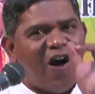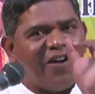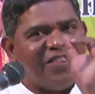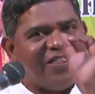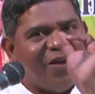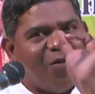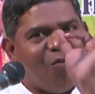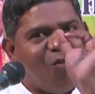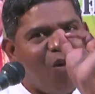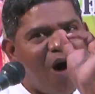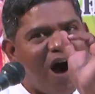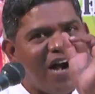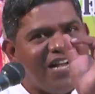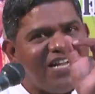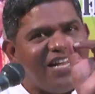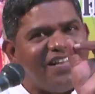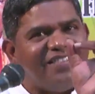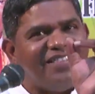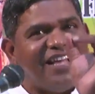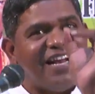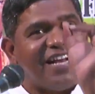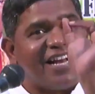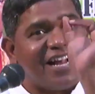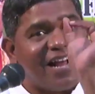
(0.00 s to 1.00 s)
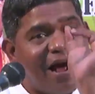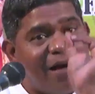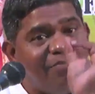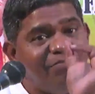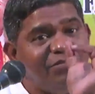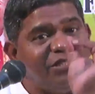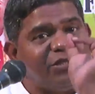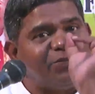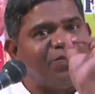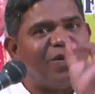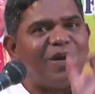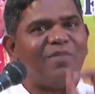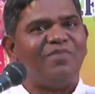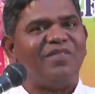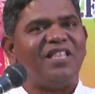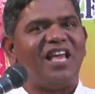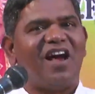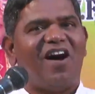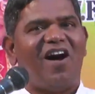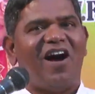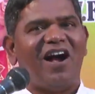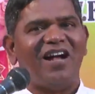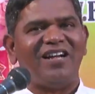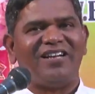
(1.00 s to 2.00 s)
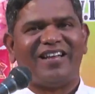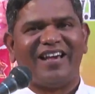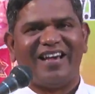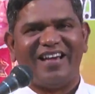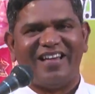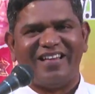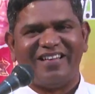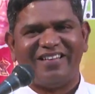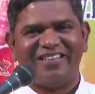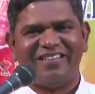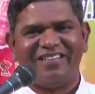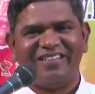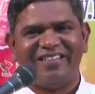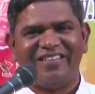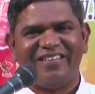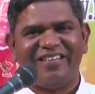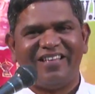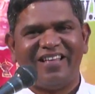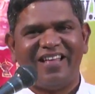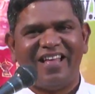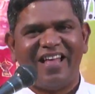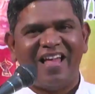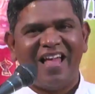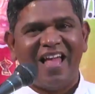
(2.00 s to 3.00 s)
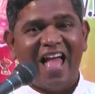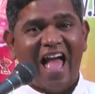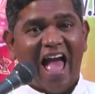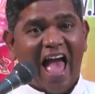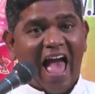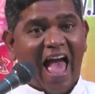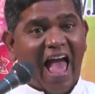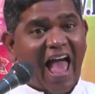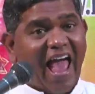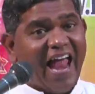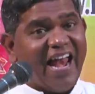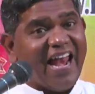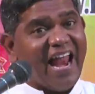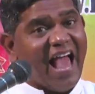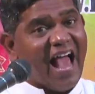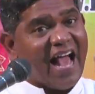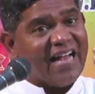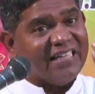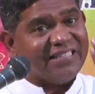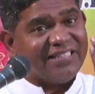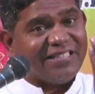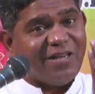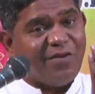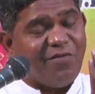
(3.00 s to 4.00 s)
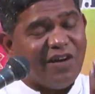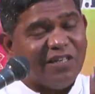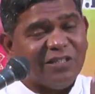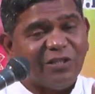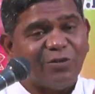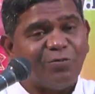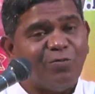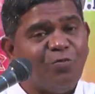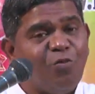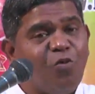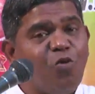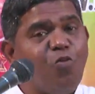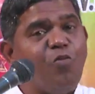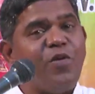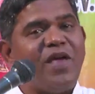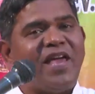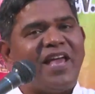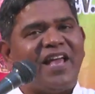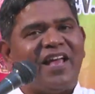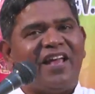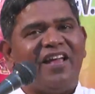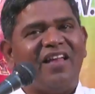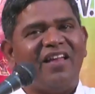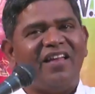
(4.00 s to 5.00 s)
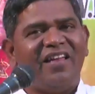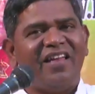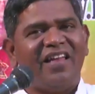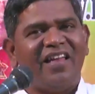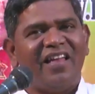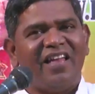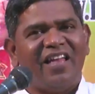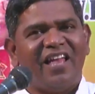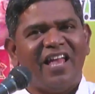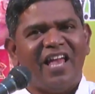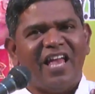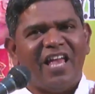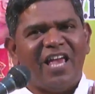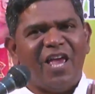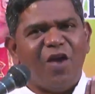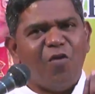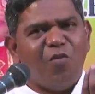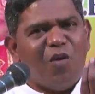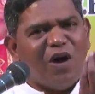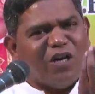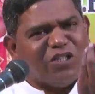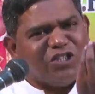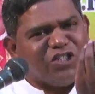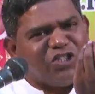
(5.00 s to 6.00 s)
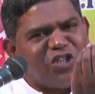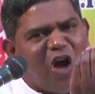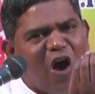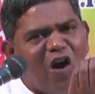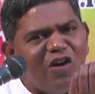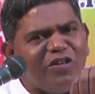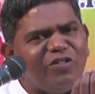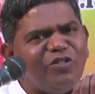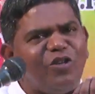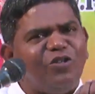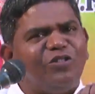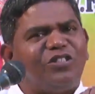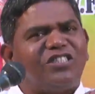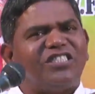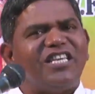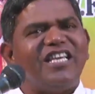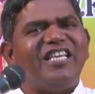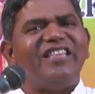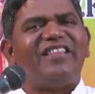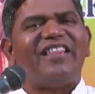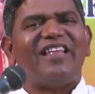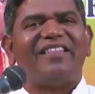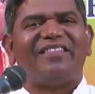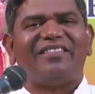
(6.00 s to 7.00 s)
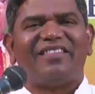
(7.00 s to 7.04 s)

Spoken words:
on the water that comes from the altar. And as he was moving, he was shocked to see the